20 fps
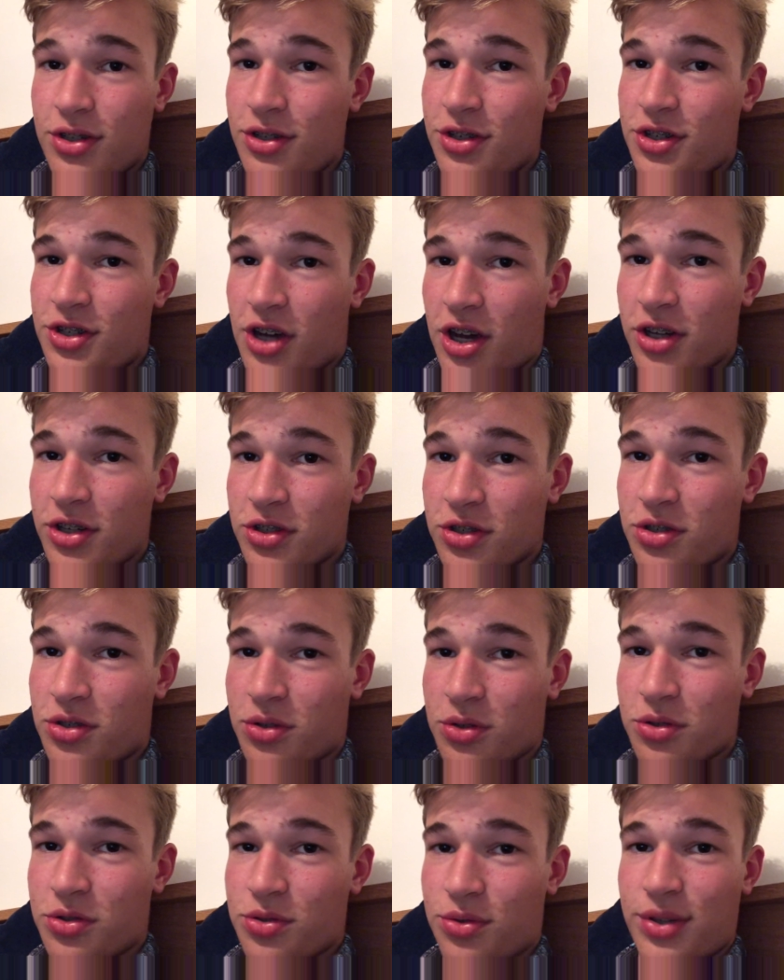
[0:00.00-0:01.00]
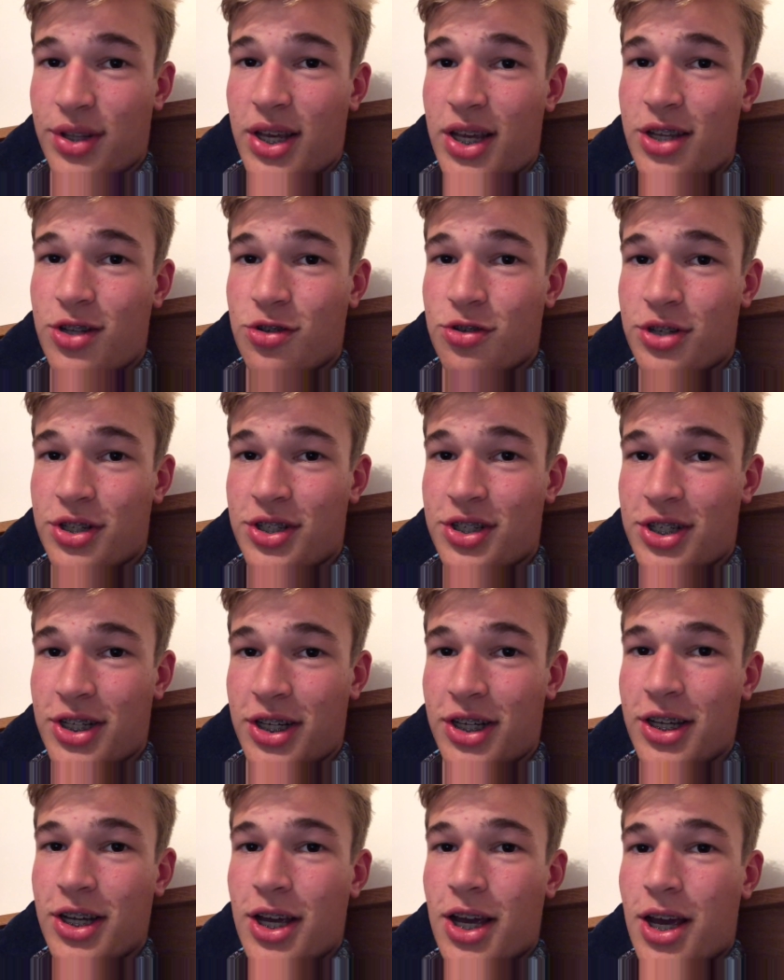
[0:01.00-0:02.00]
dinosaurs all that
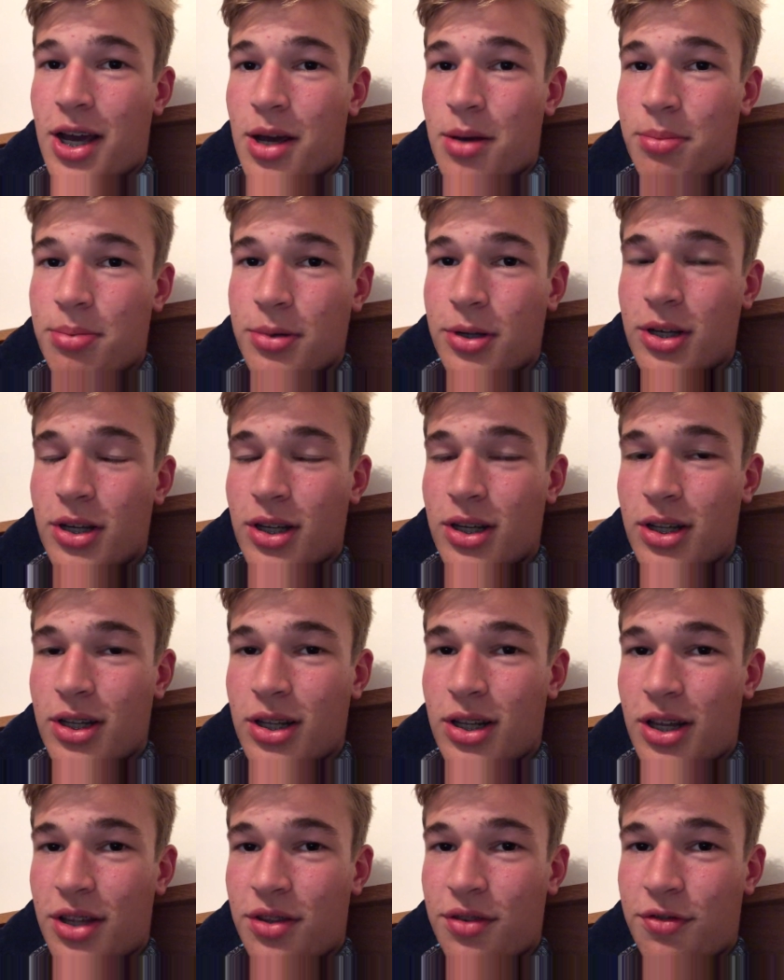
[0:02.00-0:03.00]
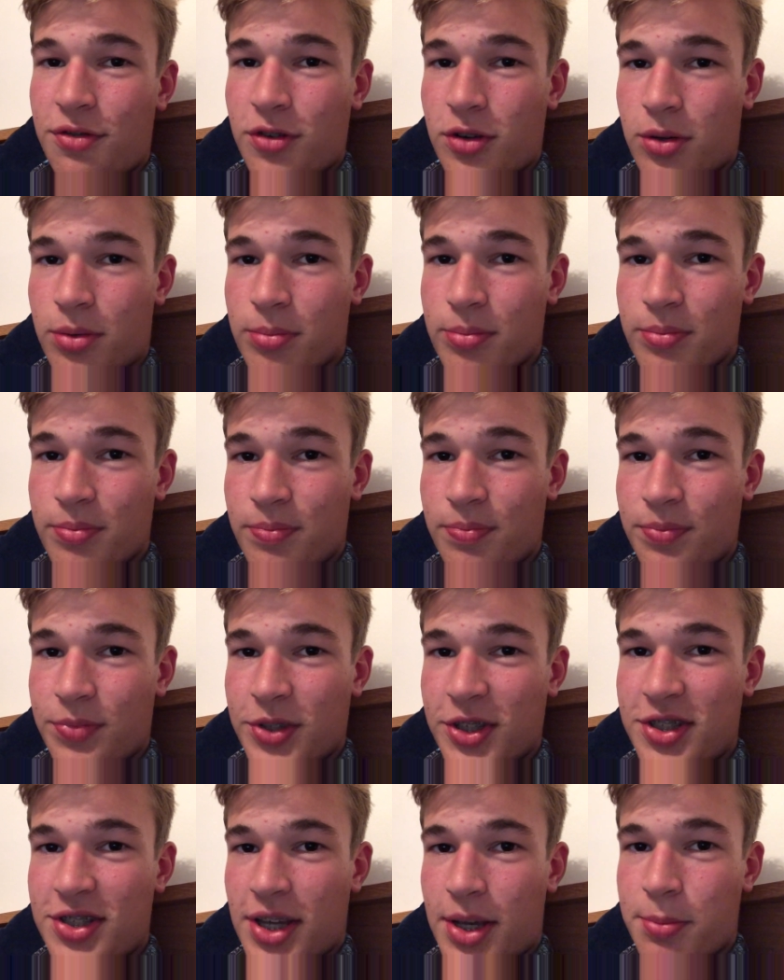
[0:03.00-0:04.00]
interesting, but like, the film
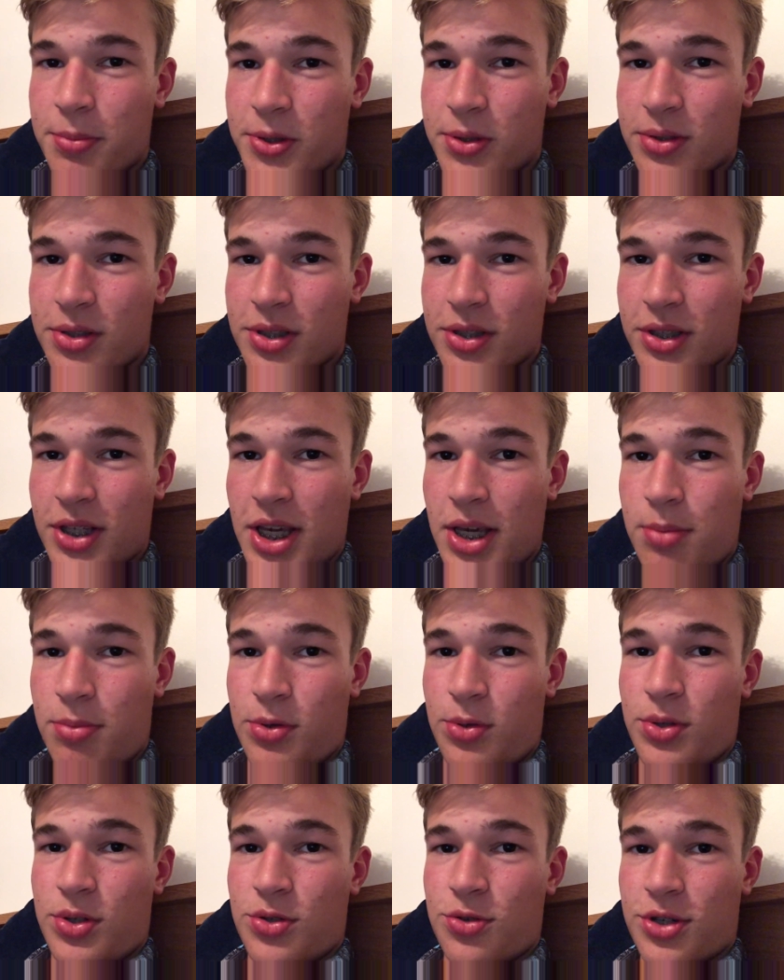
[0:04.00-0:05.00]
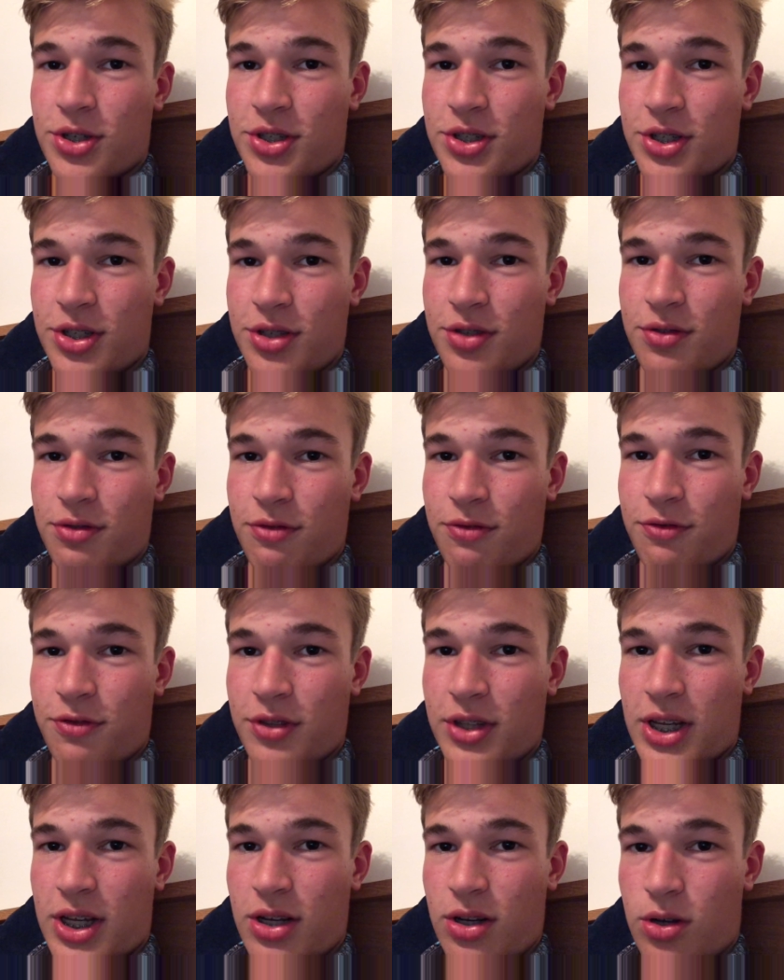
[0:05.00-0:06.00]
is able to keep you interested for
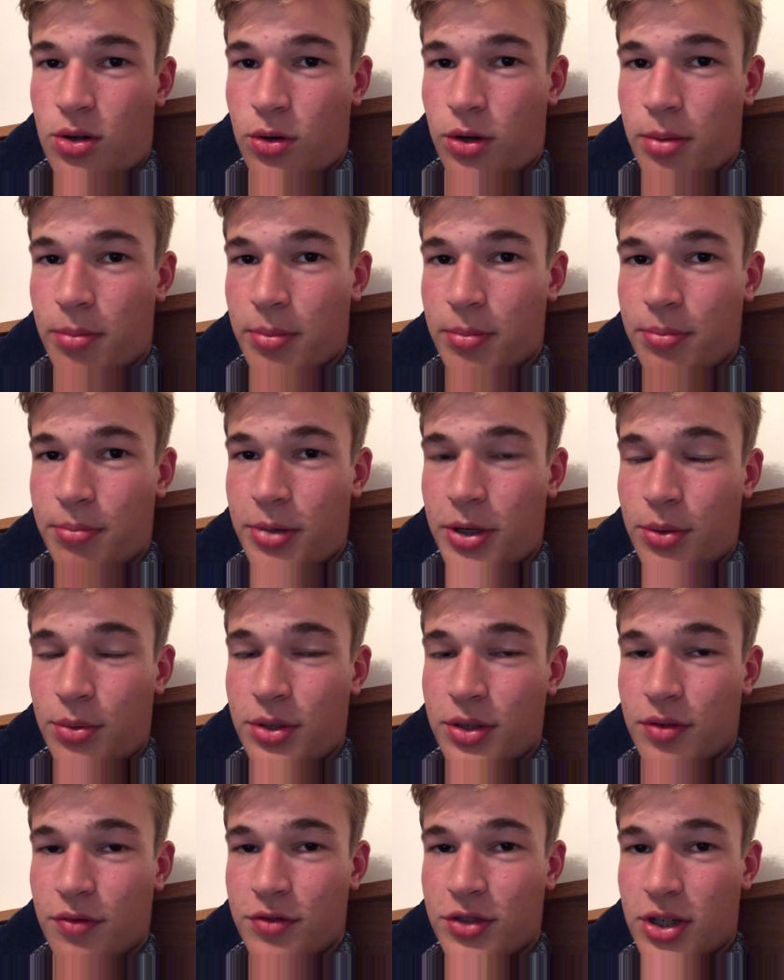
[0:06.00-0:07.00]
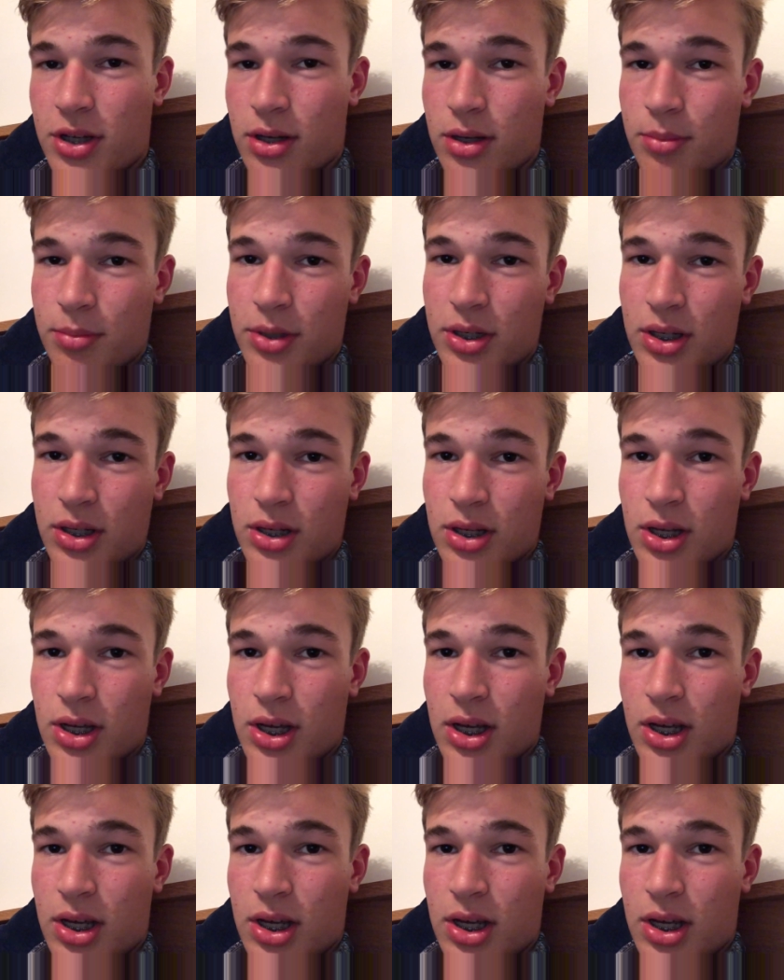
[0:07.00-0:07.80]
that long period of time, and